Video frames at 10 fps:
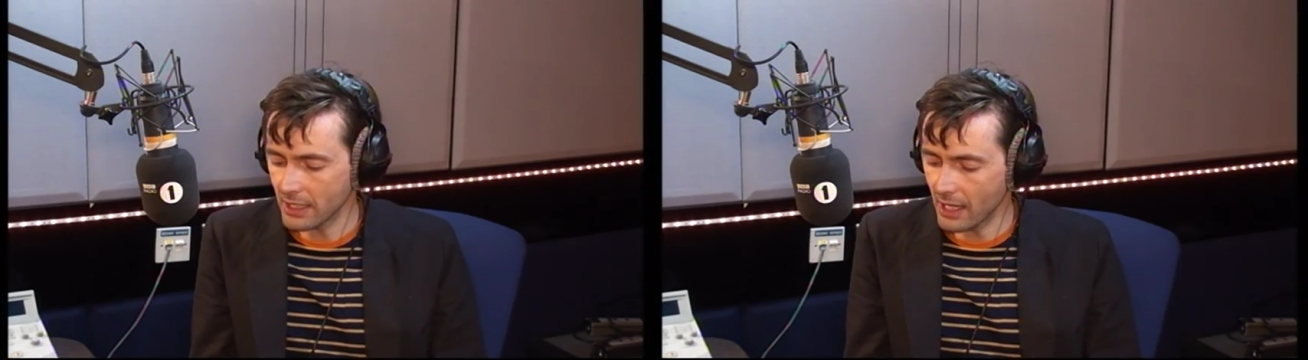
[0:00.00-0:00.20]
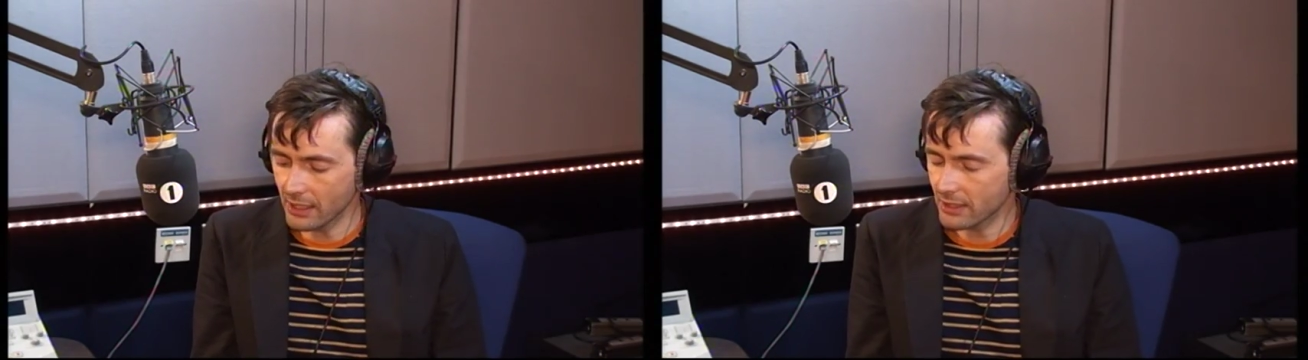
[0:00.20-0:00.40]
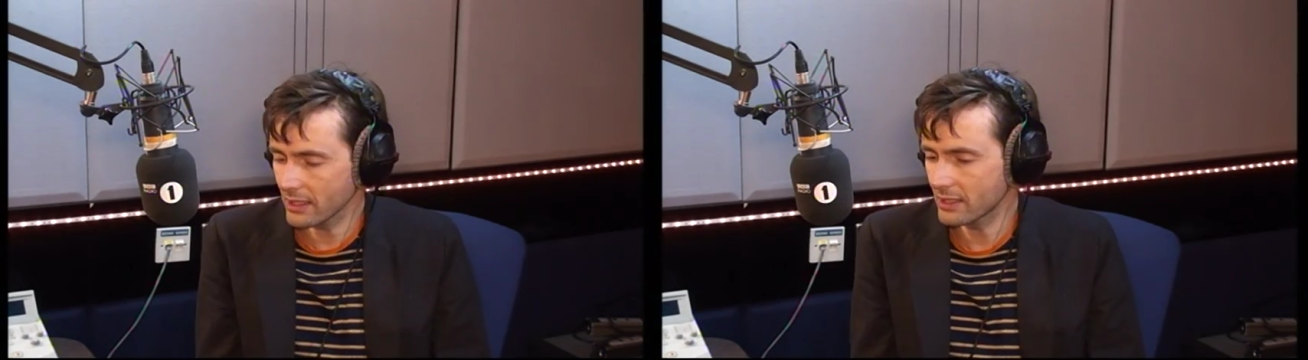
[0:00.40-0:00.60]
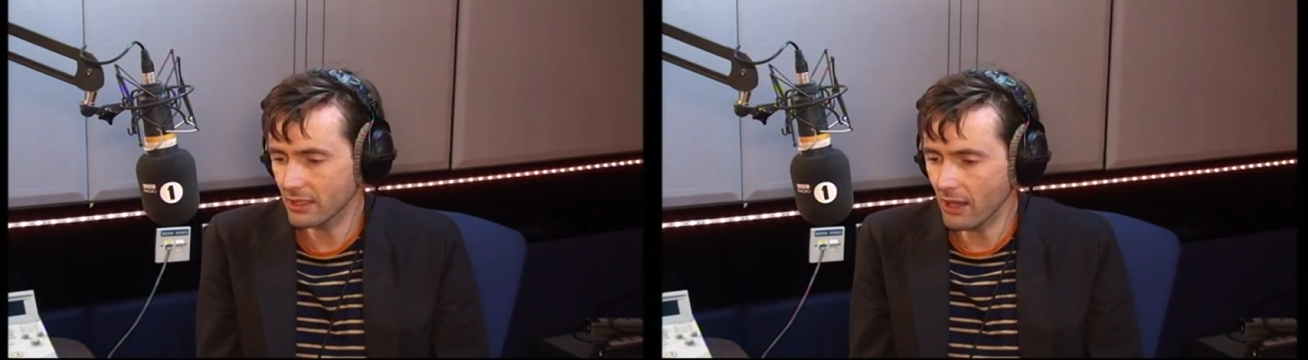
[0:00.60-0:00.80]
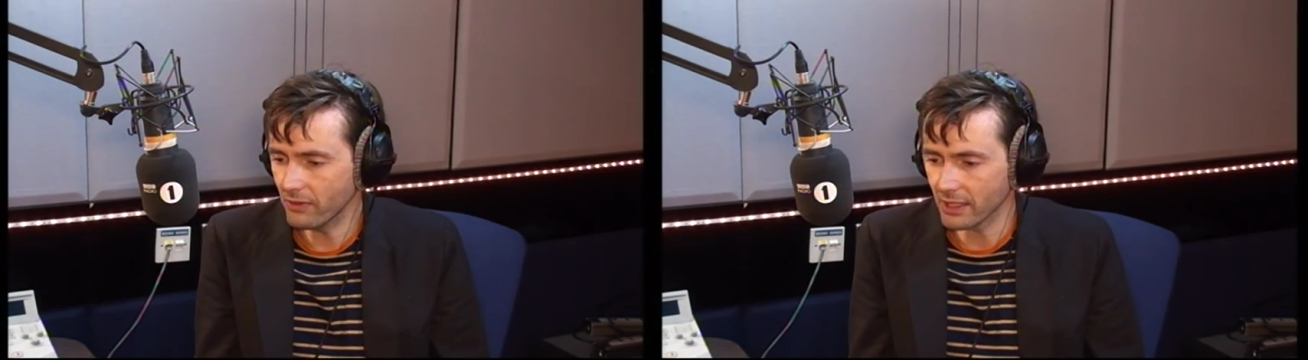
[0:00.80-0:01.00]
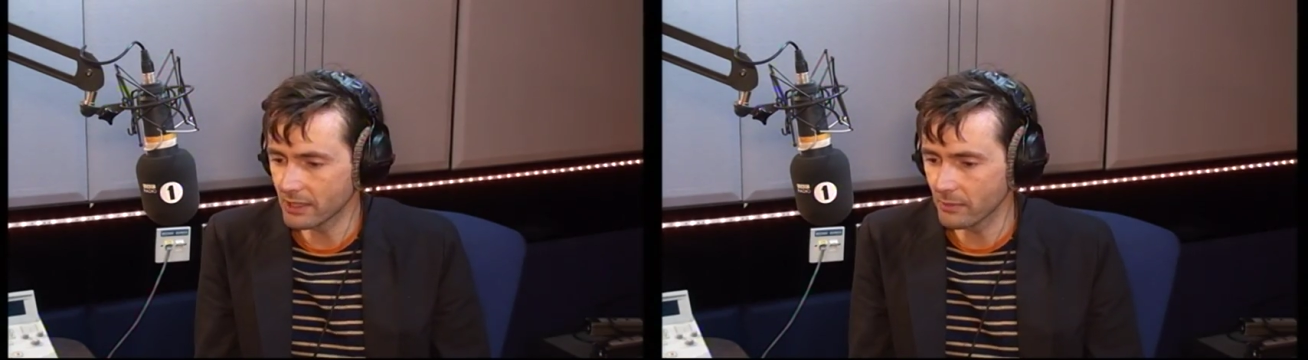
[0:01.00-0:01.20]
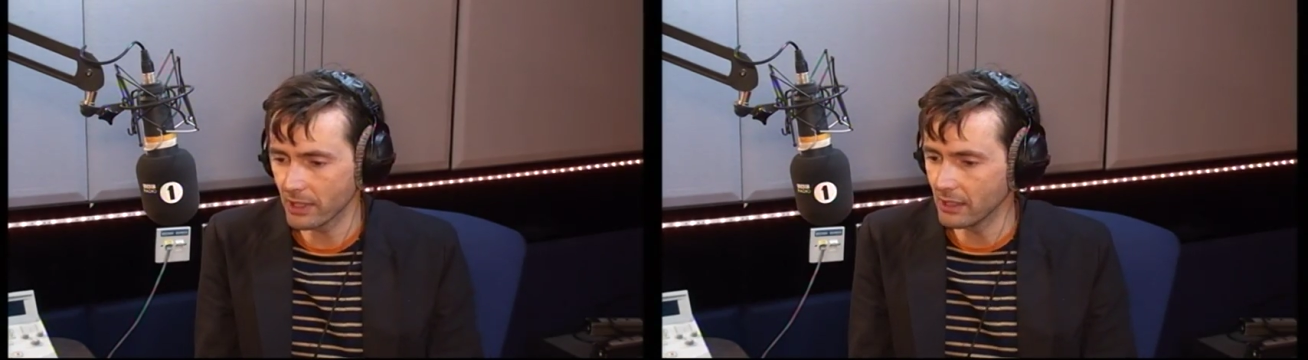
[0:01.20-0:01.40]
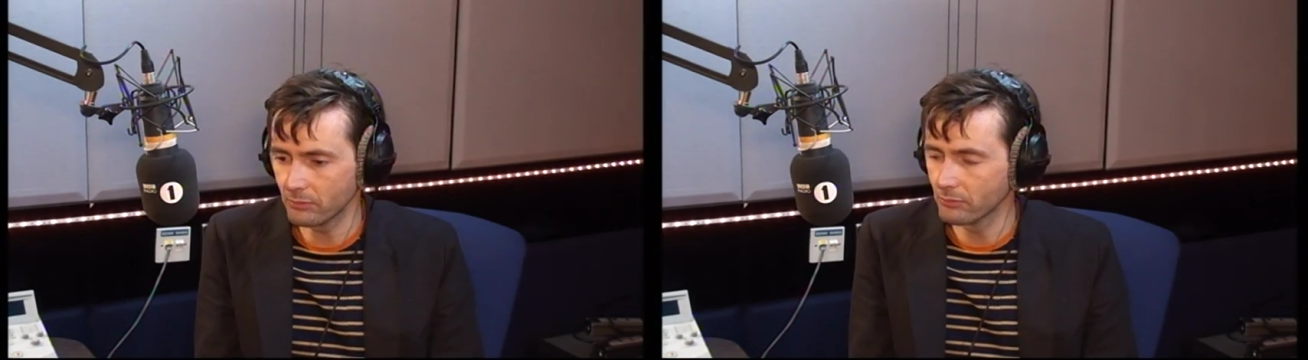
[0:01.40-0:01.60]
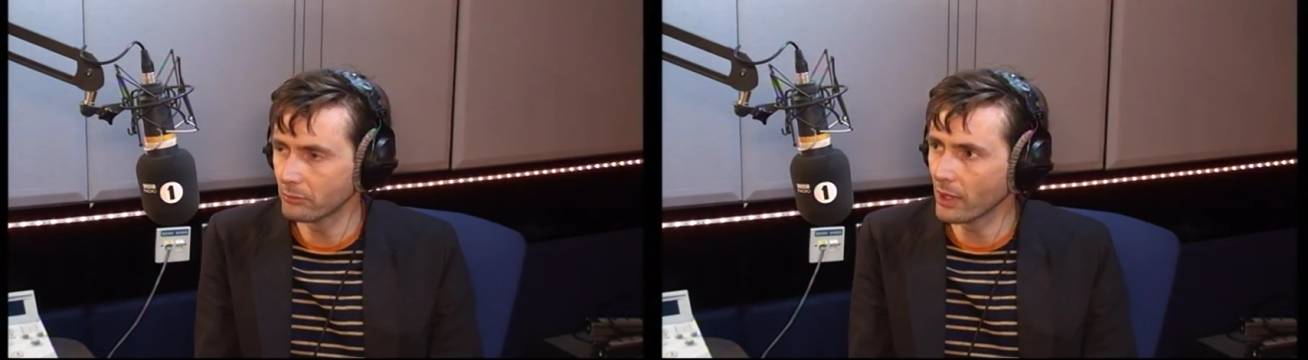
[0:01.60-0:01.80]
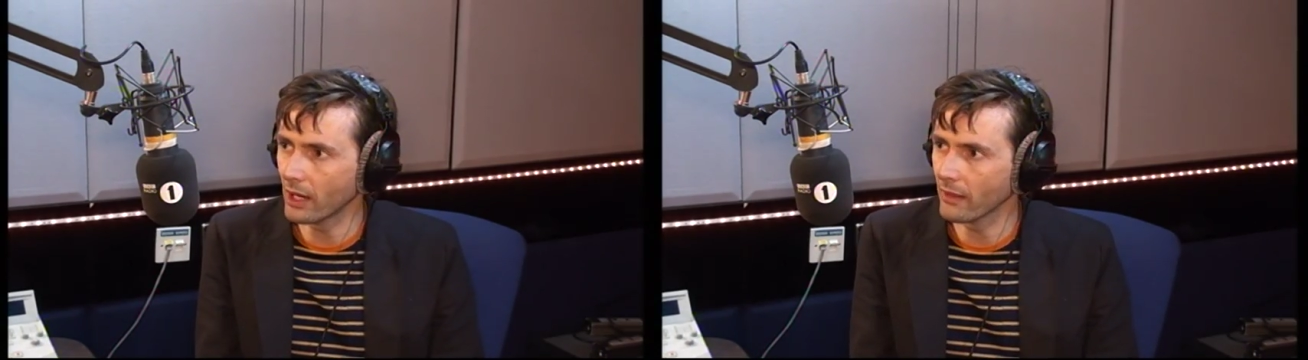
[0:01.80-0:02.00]
Yeah, and it's it's lovely to be mm.
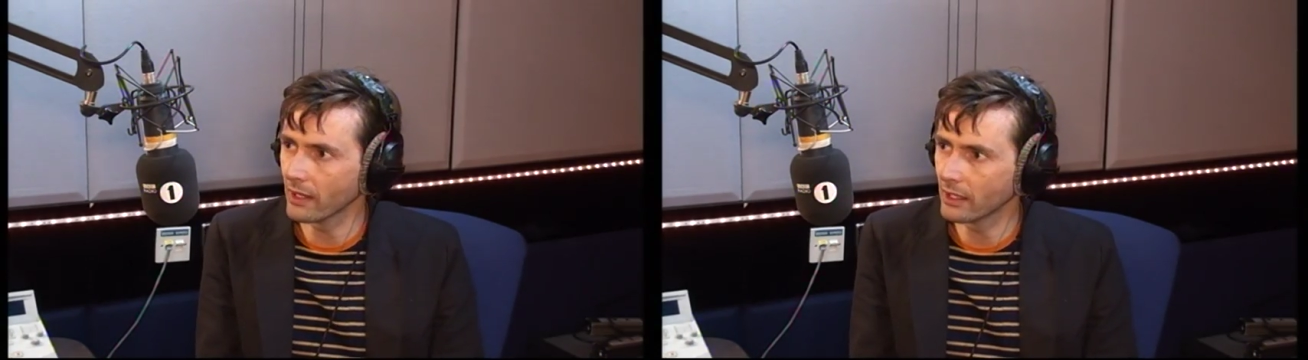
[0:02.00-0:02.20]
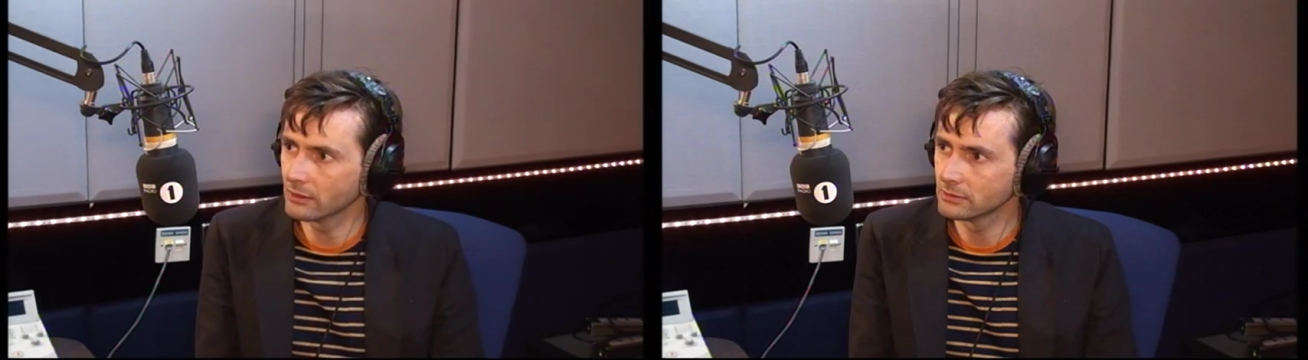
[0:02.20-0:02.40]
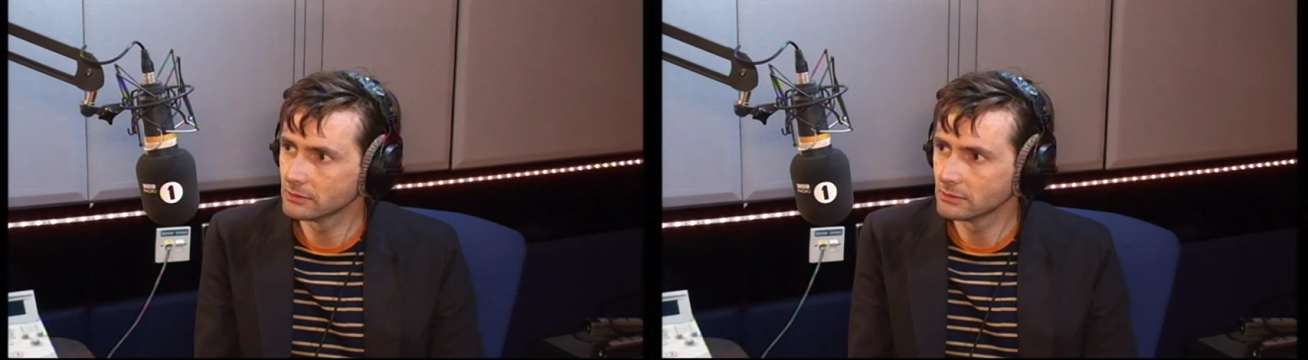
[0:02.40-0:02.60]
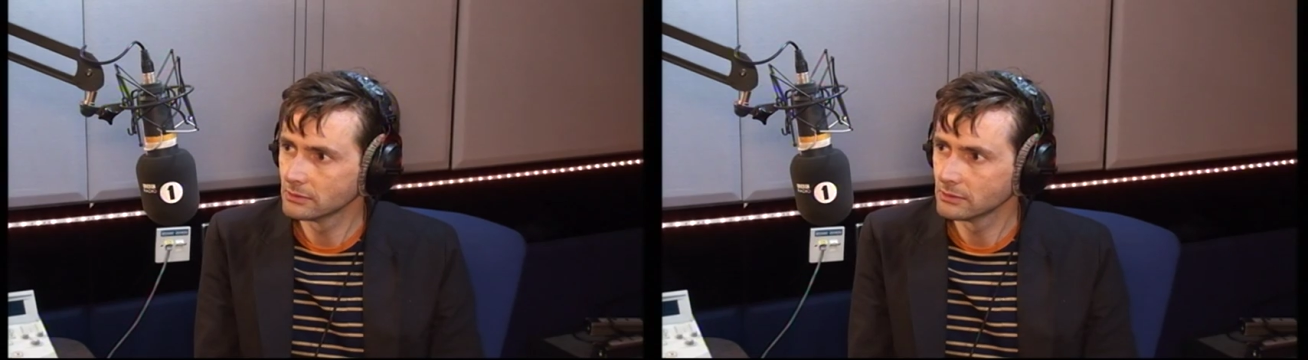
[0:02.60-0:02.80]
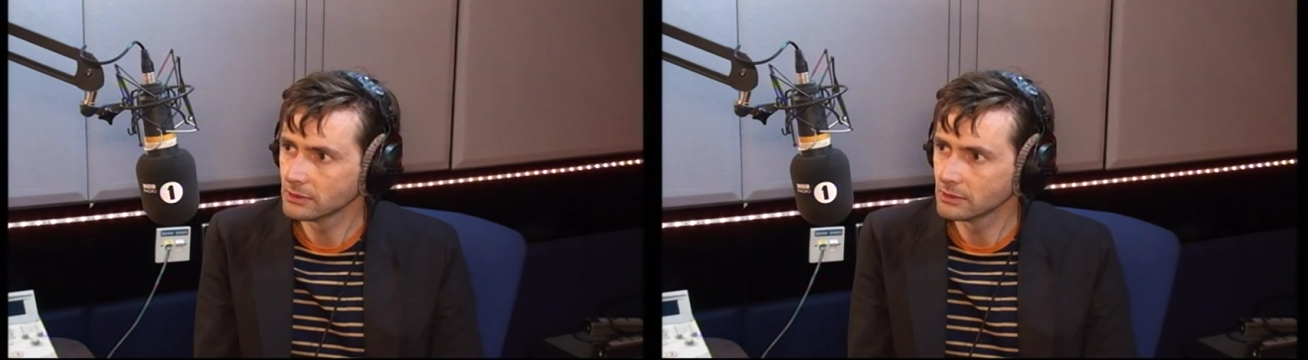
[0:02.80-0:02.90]
part of that. Yeah.